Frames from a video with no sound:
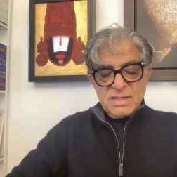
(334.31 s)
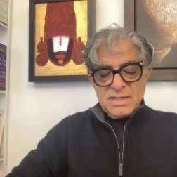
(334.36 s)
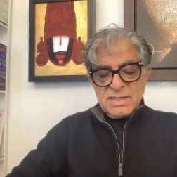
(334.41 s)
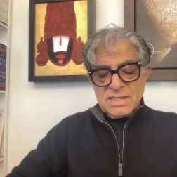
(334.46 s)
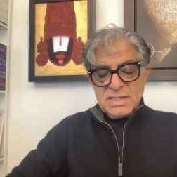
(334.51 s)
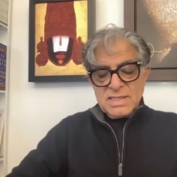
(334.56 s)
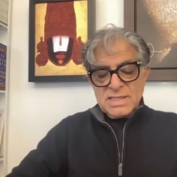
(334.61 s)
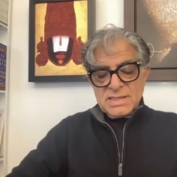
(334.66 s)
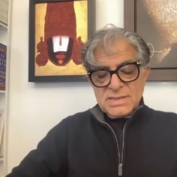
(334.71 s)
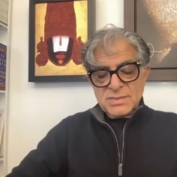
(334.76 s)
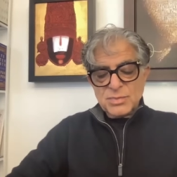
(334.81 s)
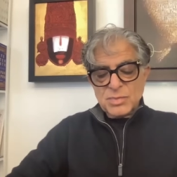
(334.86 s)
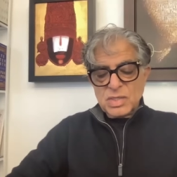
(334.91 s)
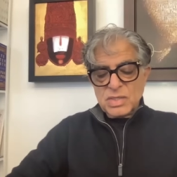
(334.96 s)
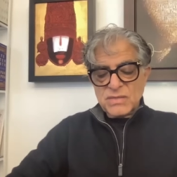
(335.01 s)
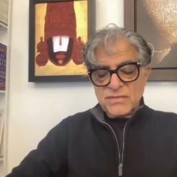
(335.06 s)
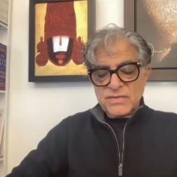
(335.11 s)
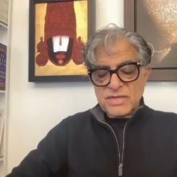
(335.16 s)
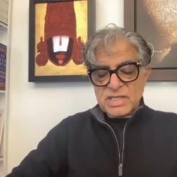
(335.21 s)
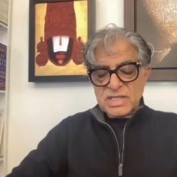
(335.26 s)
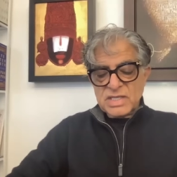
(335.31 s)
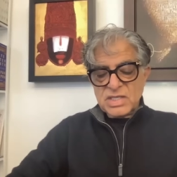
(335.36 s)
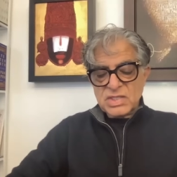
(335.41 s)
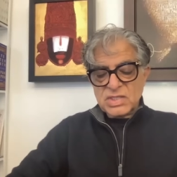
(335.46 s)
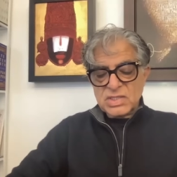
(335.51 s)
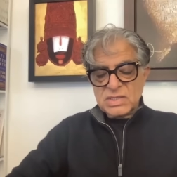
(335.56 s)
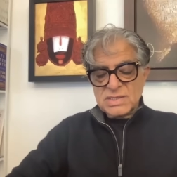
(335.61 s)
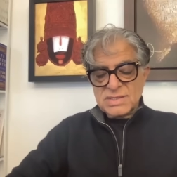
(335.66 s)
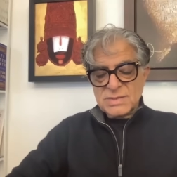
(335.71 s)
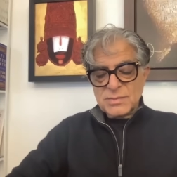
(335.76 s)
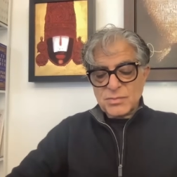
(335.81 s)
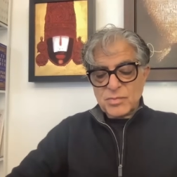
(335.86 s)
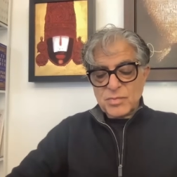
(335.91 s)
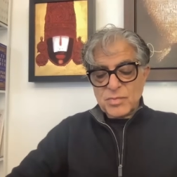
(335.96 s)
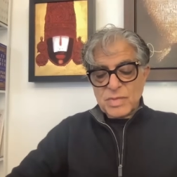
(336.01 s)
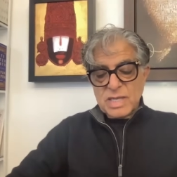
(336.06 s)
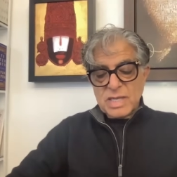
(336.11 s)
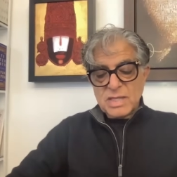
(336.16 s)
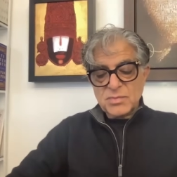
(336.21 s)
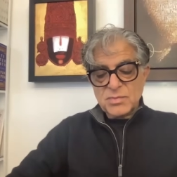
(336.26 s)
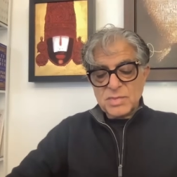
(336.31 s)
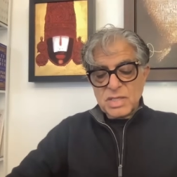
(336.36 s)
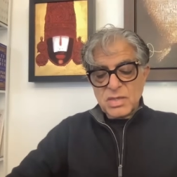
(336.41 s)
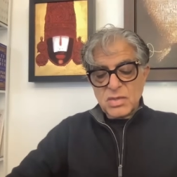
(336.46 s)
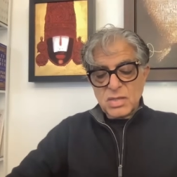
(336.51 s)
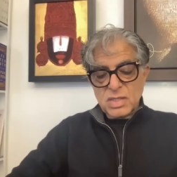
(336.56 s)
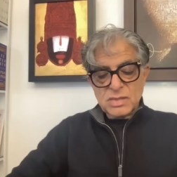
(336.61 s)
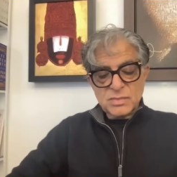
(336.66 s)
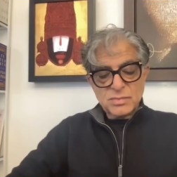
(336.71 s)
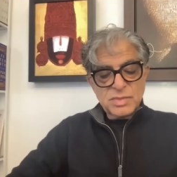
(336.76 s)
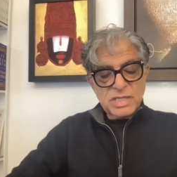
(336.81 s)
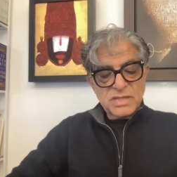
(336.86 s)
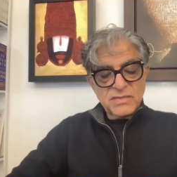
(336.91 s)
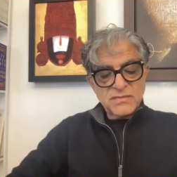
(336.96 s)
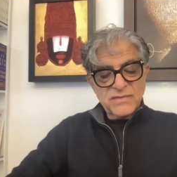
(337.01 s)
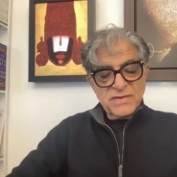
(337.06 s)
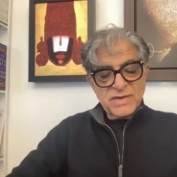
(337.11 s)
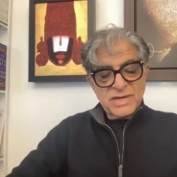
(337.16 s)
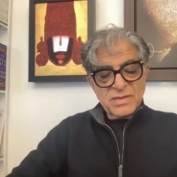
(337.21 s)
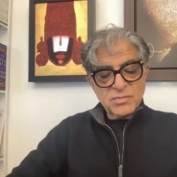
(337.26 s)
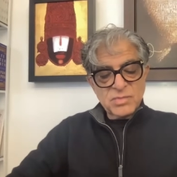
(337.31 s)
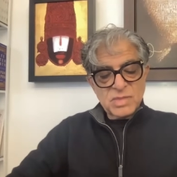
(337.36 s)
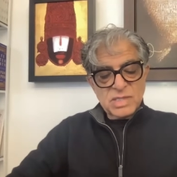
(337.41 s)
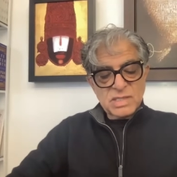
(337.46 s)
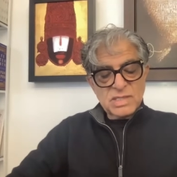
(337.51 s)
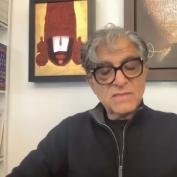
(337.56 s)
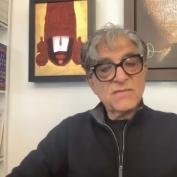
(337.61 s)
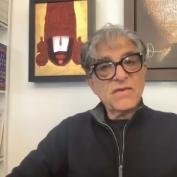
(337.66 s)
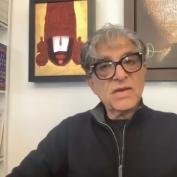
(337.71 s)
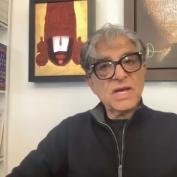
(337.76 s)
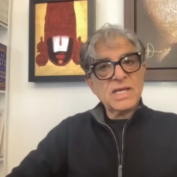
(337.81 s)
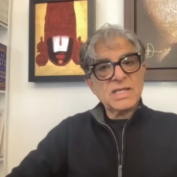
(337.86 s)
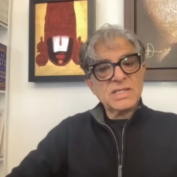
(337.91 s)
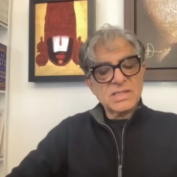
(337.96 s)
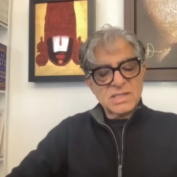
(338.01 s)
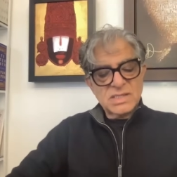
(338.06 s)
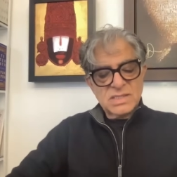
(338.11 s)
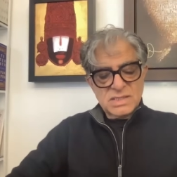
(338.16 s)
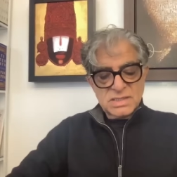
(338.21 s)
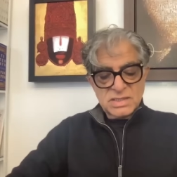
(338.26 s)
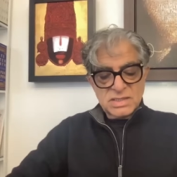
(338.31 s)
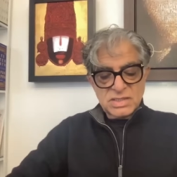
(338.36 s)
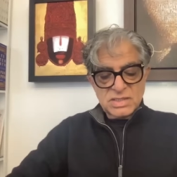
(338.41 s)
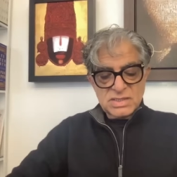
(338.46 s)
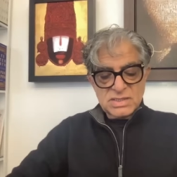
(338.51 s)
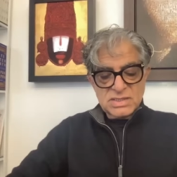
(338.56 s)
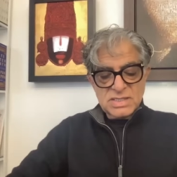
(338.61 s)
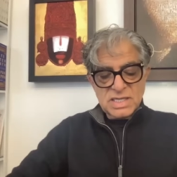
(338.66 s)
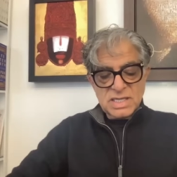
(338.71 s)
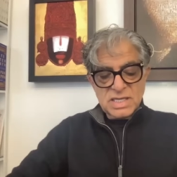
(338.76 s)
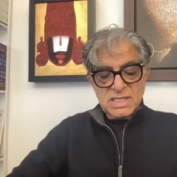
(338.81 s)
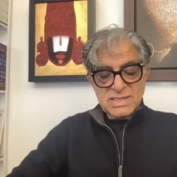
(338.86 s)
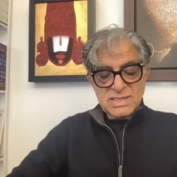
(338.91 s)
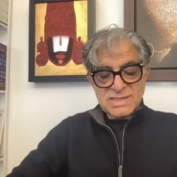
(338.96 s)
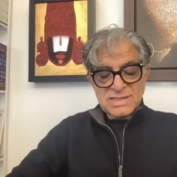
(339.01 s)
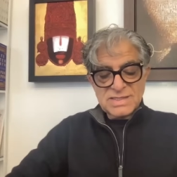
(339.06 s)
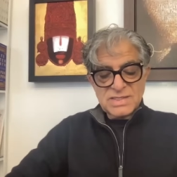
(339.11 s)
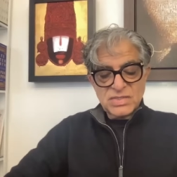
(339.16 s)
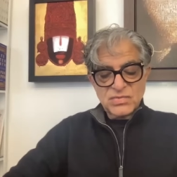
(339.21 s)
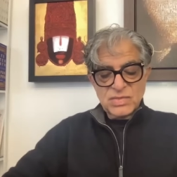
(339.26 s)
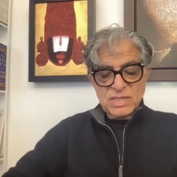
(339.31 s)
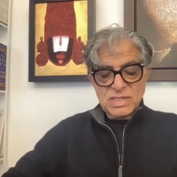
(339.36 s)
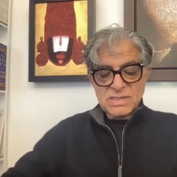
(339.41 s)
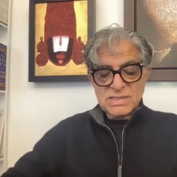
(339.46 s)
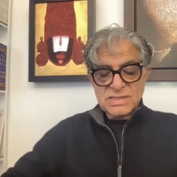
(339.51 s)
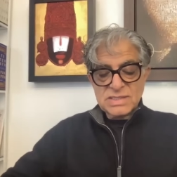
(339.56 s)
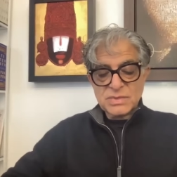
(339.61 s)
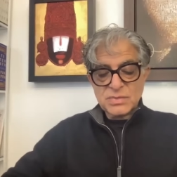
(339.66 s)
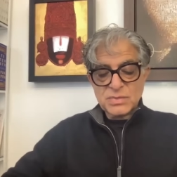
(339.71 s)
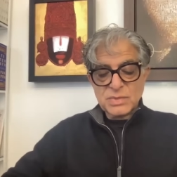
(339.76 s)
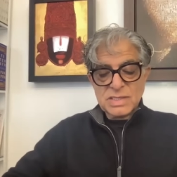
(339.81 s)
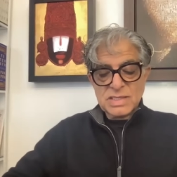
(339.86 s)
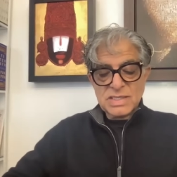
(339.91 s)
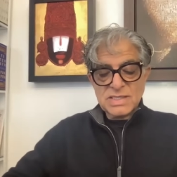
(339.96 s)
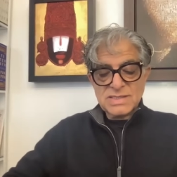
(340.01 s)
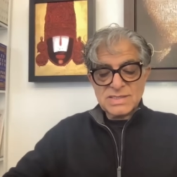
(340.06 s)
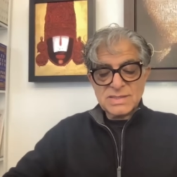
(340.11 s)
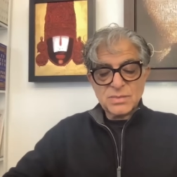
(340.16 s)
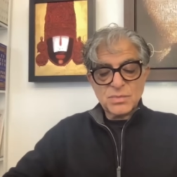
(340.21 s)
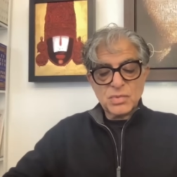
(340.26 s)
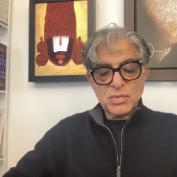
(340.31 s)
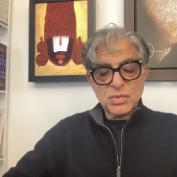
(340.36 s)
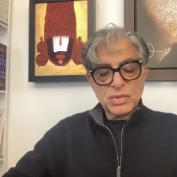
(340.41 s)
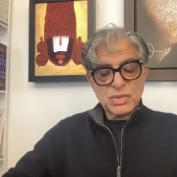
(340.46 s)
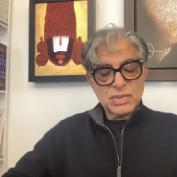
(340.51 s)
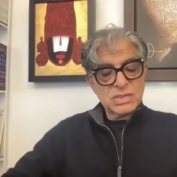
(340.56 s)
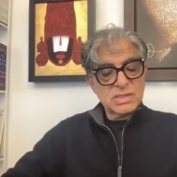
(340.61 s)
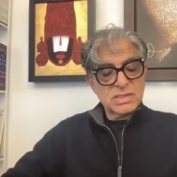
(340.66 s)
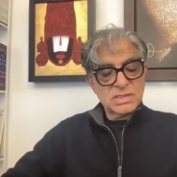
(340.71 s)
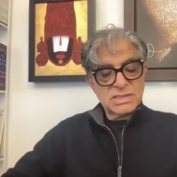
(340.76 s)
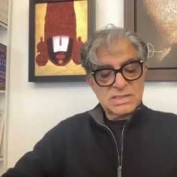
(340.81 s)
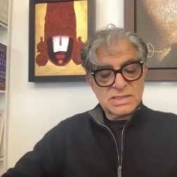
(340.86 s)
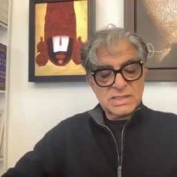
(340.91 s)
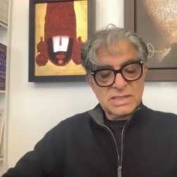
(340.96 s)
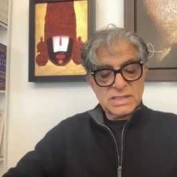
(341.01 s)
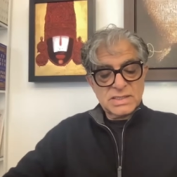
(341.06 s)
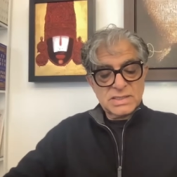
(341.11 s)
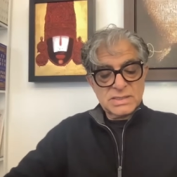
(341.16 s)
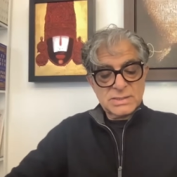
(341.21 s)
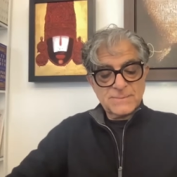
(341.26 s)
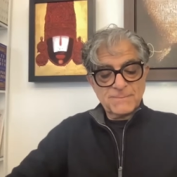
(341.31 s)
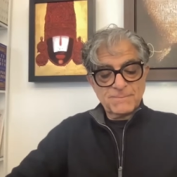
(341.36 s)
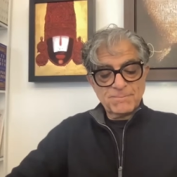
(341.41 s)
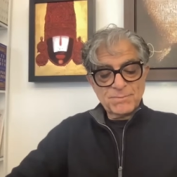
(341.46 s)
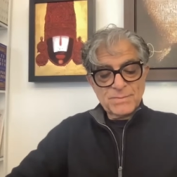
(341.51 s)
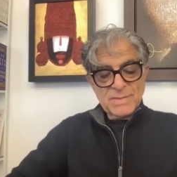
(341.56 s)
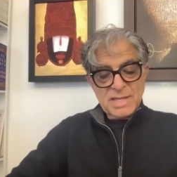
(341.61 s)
These modifications can be caused by environmental factors such as diet and stress, as well as emotional states.